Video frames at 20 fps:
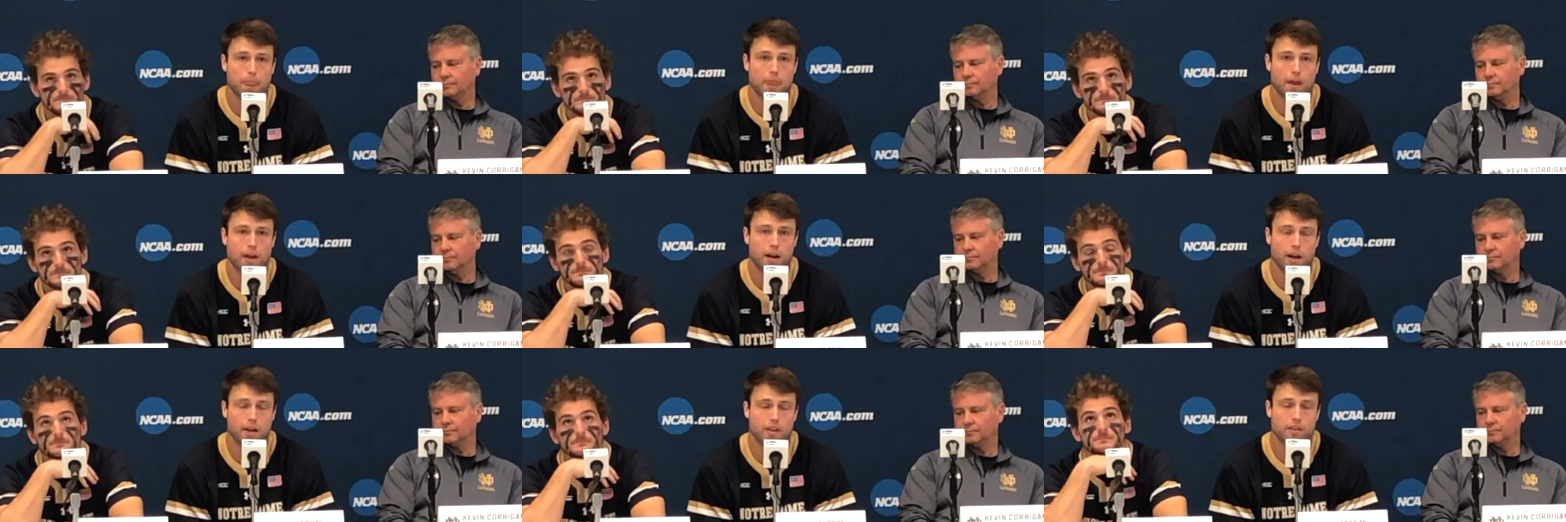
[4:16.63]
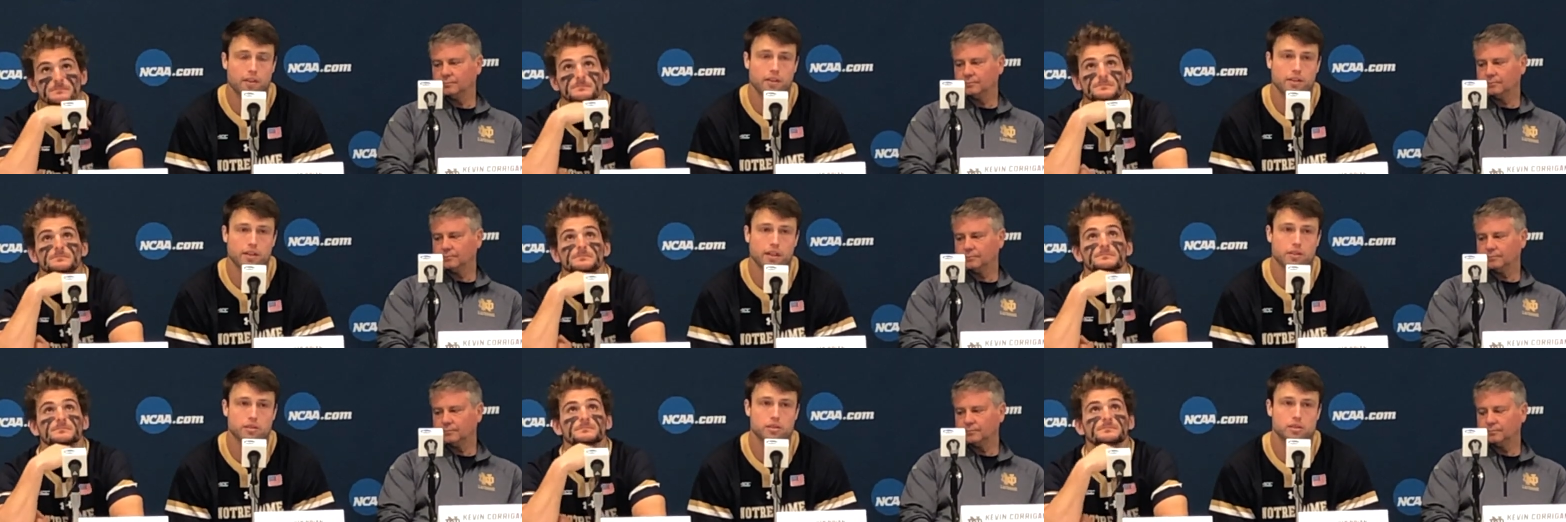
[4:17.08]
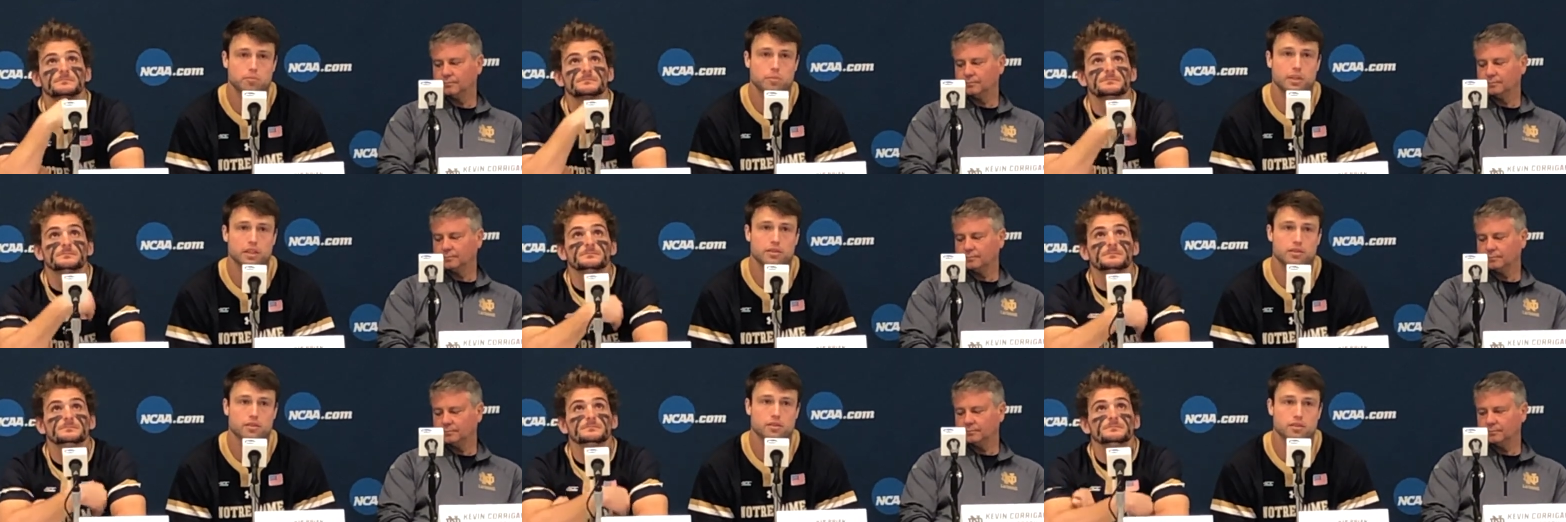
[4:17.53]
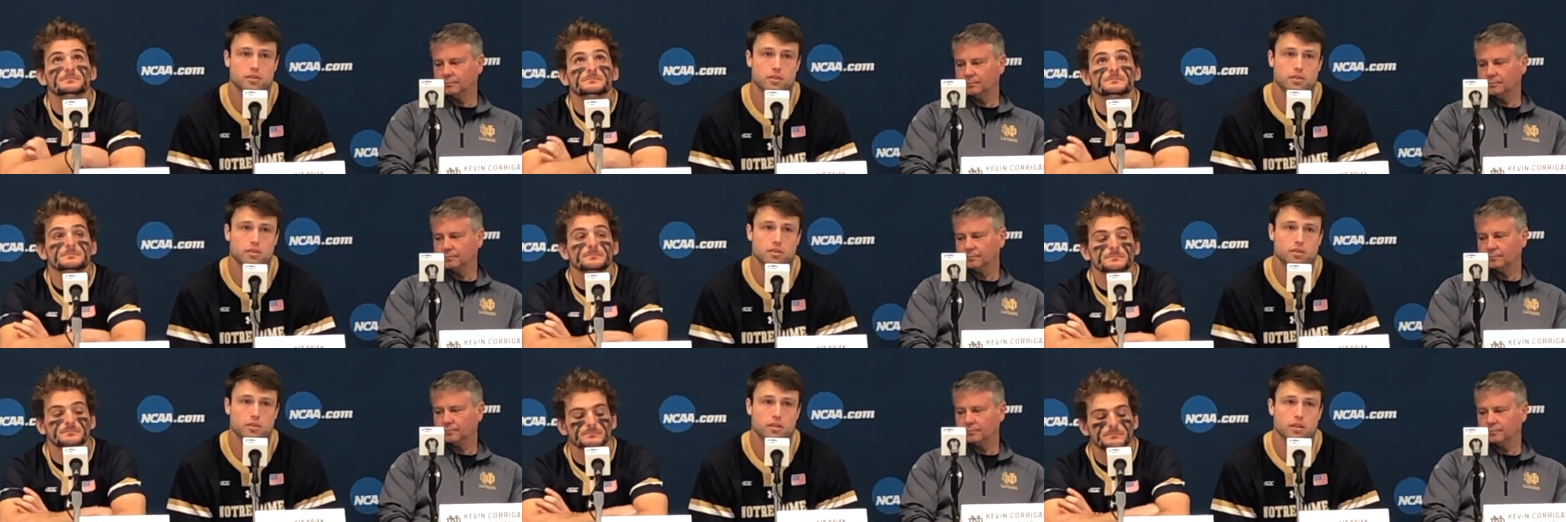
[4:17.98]
Speaker 1: and I think that just speaks to you
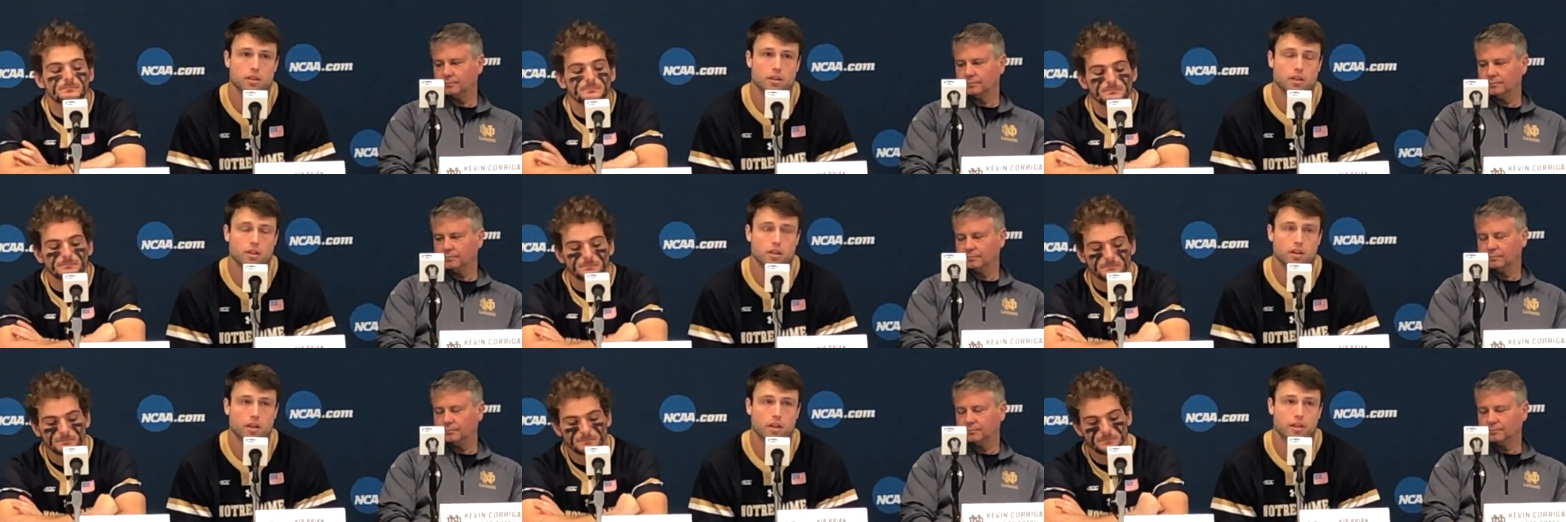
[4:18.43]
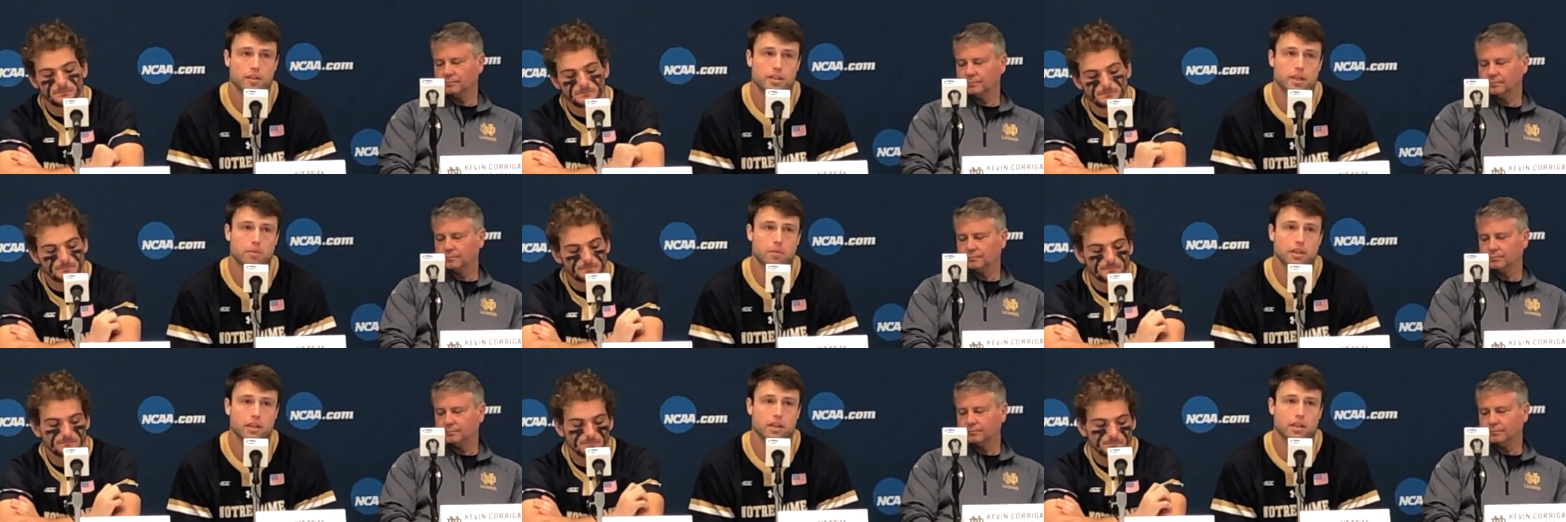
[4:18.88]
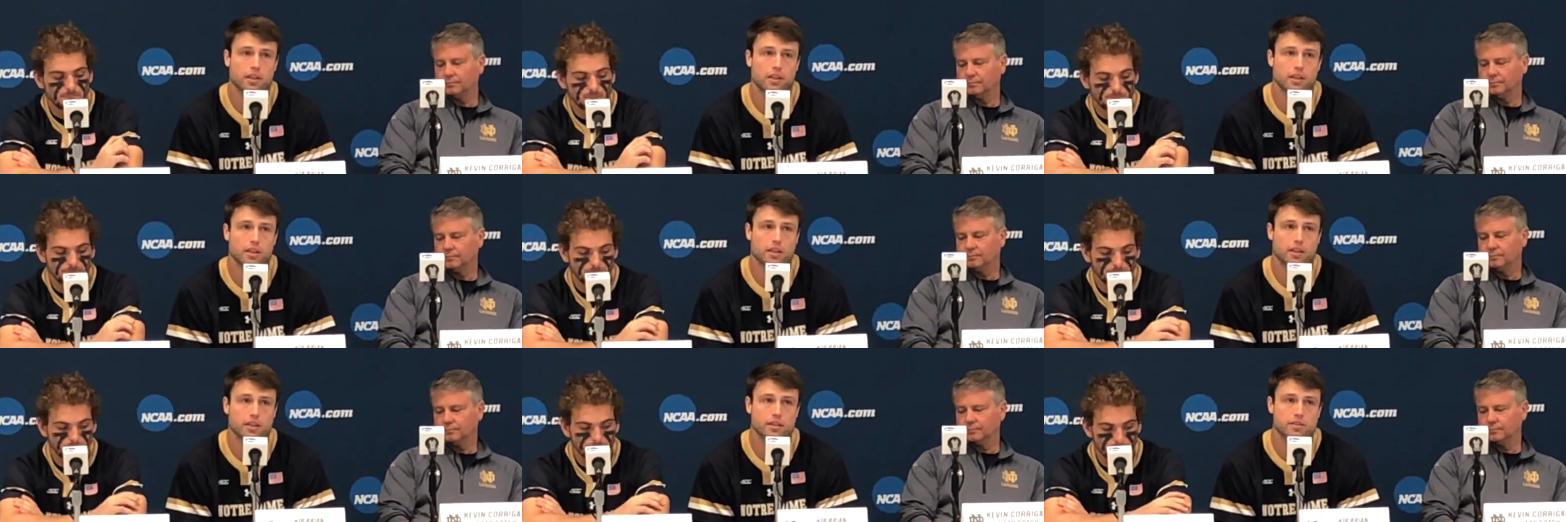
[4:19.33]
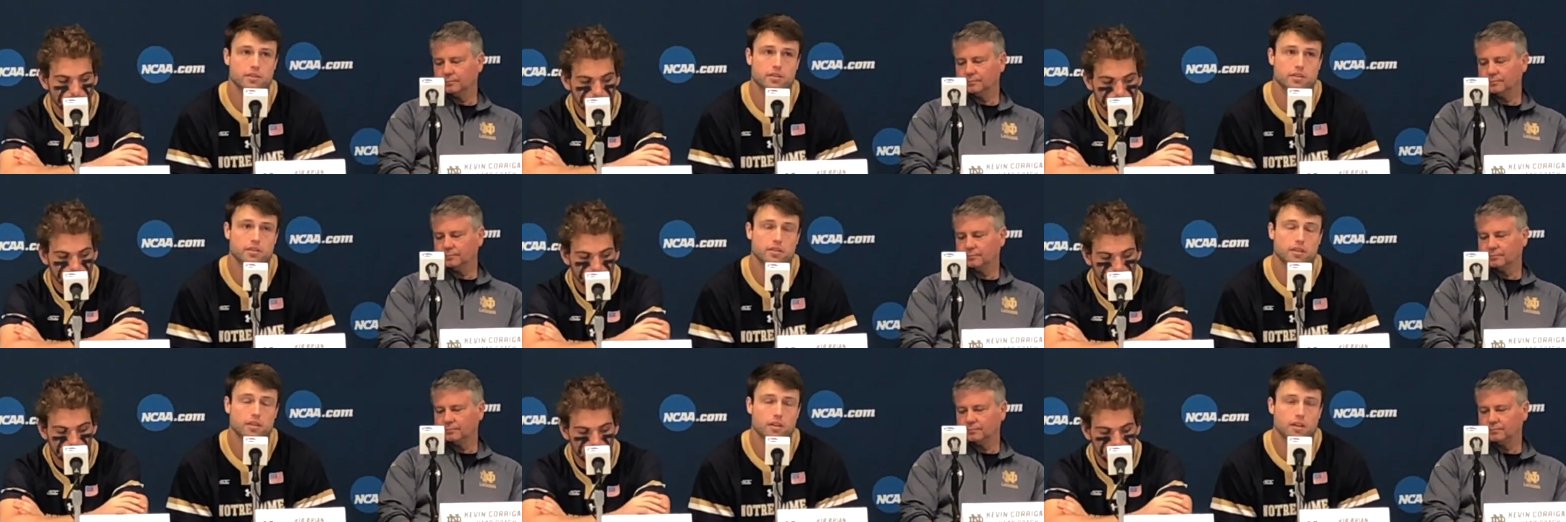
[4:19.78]
know, the type of kid he is.
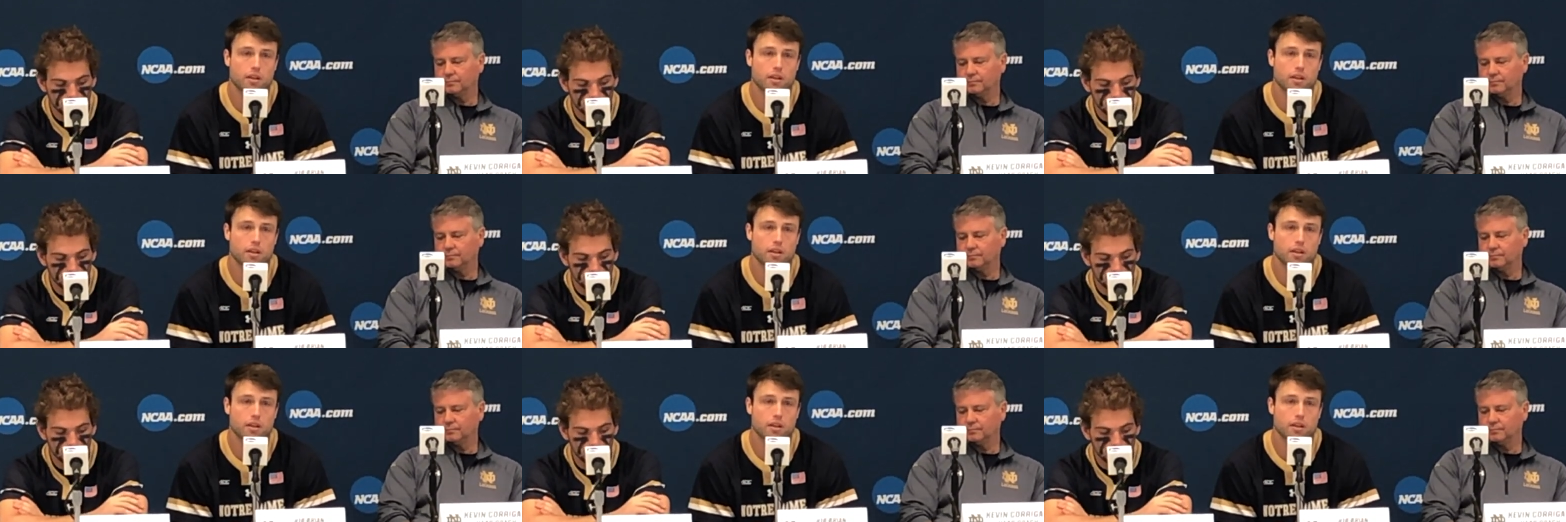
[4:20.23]
And